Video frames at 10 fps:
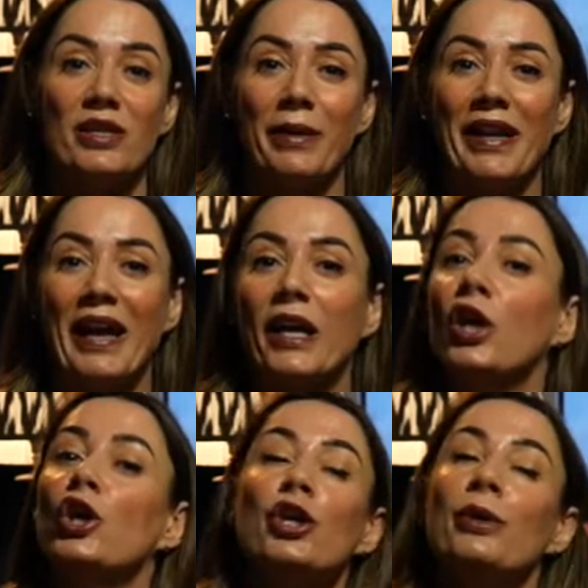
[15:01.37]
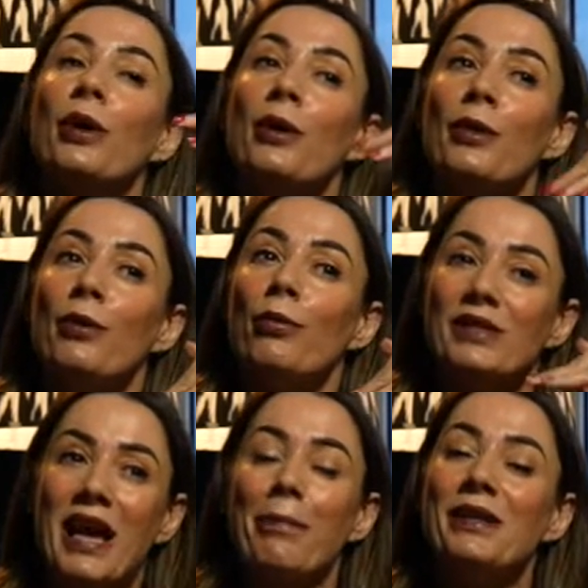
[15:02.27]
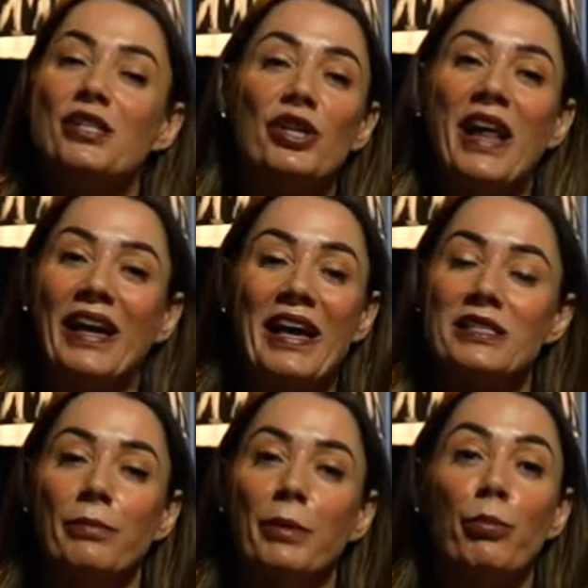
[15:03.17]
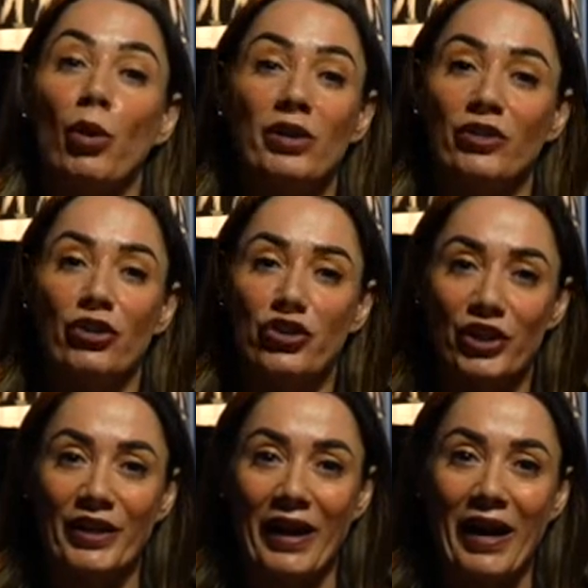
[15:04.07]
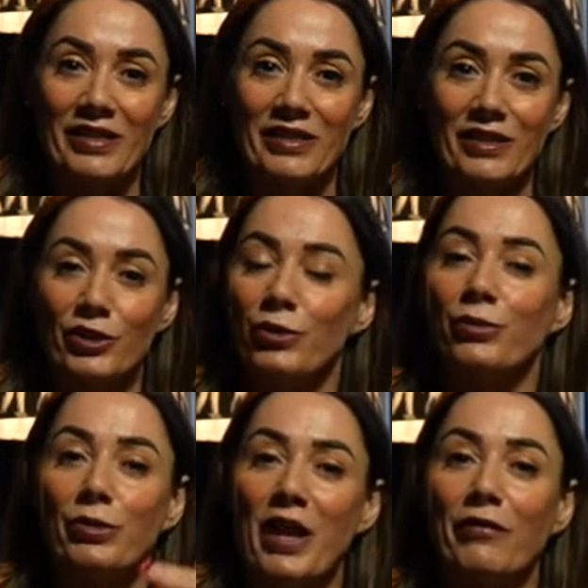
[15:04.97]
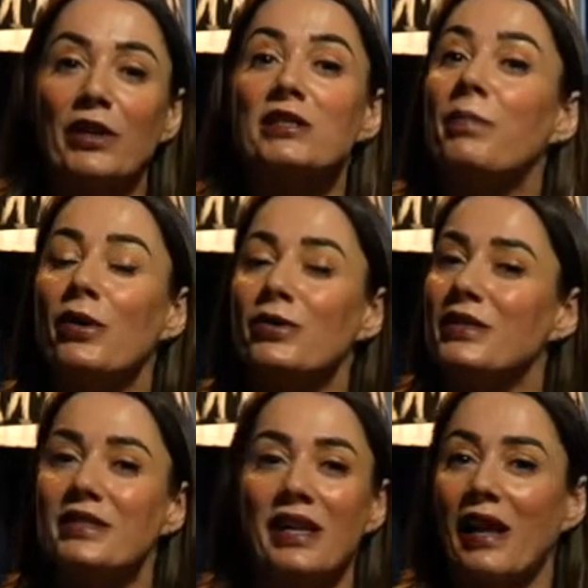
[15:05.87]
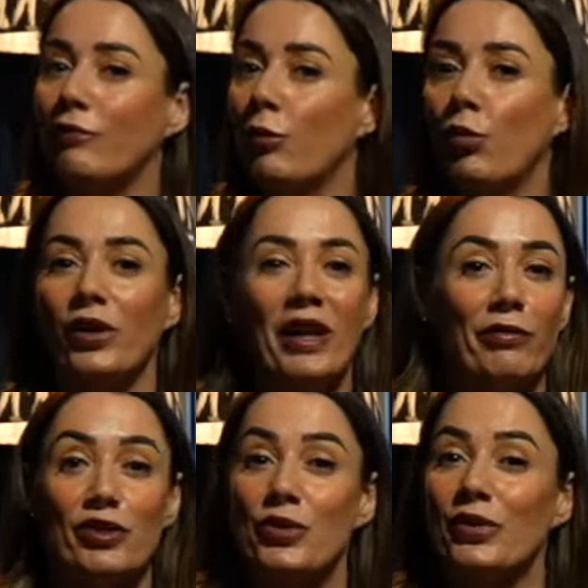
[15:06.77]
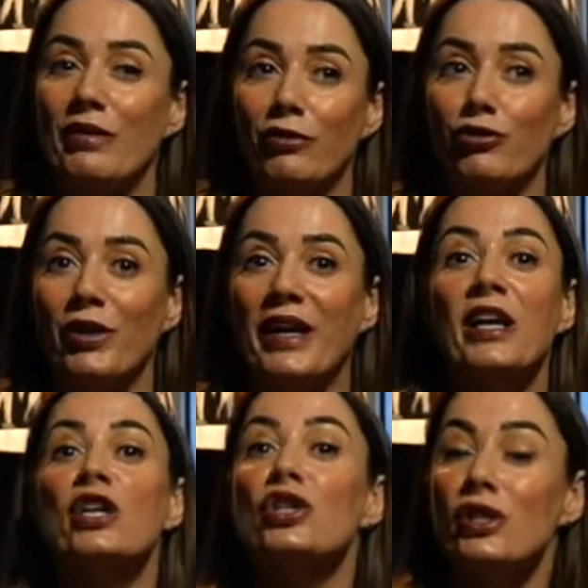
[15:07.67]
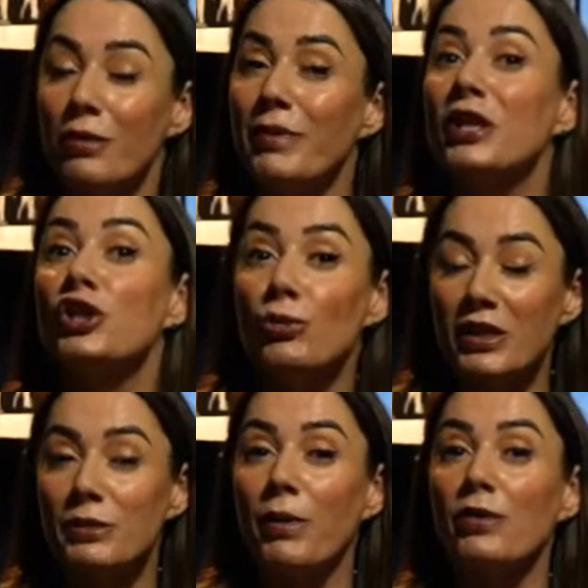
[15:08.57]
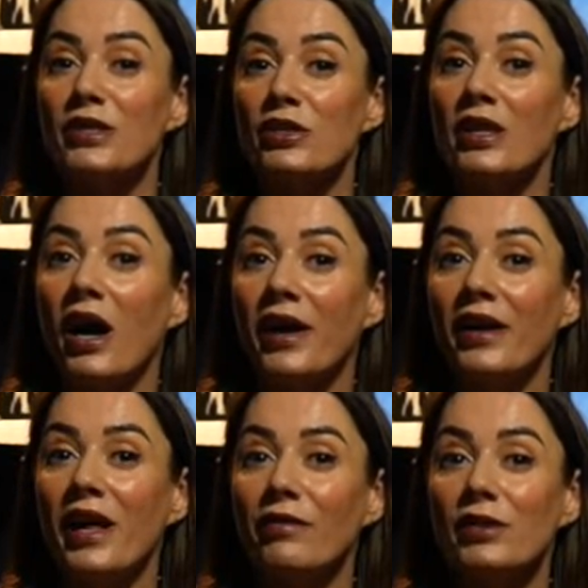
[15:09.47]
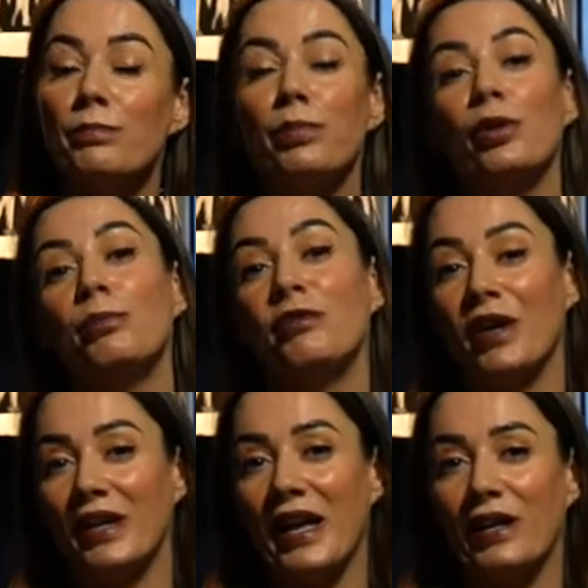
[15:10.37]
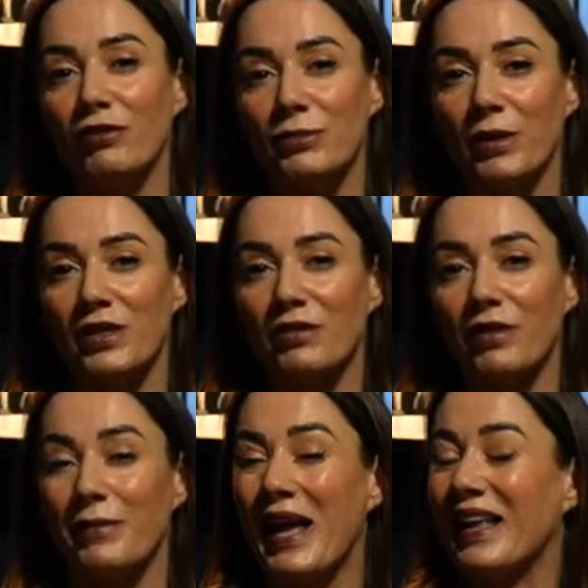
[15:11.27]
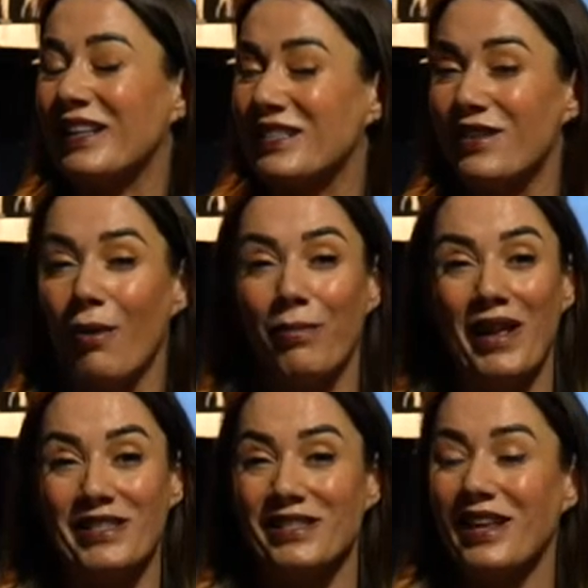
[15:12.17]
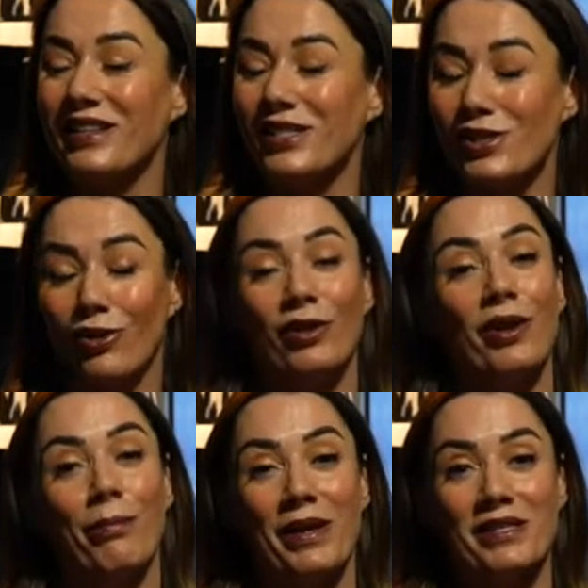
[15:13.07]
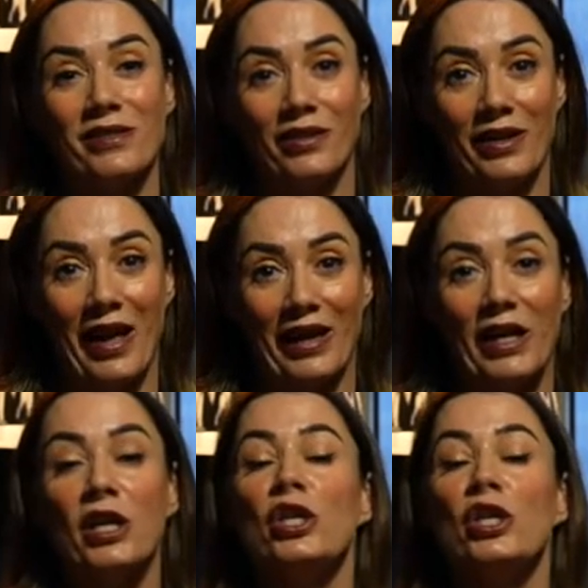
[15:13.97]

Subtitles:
on my neck. What's happened is your neck hasn't been brought on the journey, has it? You never exposed it to level 1, level 2, level 3. So the minute you expose it to the higher levels, boom, you've got a negative response to vitamin A, and it's not pleasant, and it's certainly not pleasant on the neck.